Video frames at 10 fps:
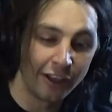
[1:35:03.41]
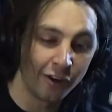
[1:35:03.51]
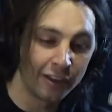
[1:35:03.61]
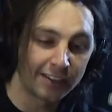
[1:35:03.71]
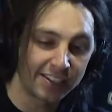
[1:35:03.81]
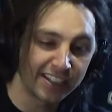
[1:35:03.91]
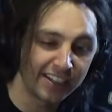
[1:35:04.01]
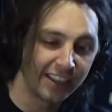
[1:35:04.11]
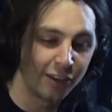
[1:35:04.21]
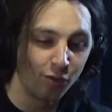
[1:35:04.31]
and you're in the
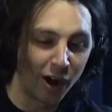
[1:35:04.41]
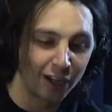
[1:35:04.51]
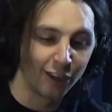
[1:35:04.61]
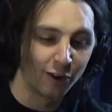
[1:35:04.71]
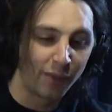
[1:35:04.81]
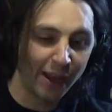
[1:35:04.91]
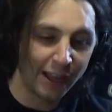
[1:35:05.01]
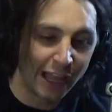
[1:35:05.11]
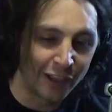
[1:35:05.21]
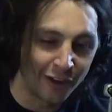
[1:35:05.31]
city, and then you walk a little
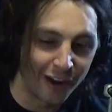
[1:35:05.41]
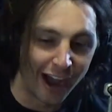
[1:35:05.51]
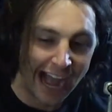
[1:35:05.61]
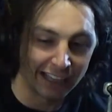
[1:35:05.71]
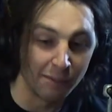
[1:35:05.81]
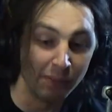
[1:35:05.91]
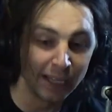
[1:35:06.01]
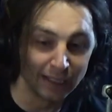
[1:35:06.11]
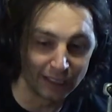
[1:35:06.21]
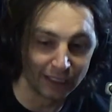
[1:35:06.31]
bit, and you're at the
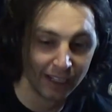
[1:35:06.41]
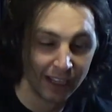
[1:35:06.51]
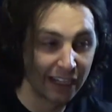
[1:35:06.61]
beach.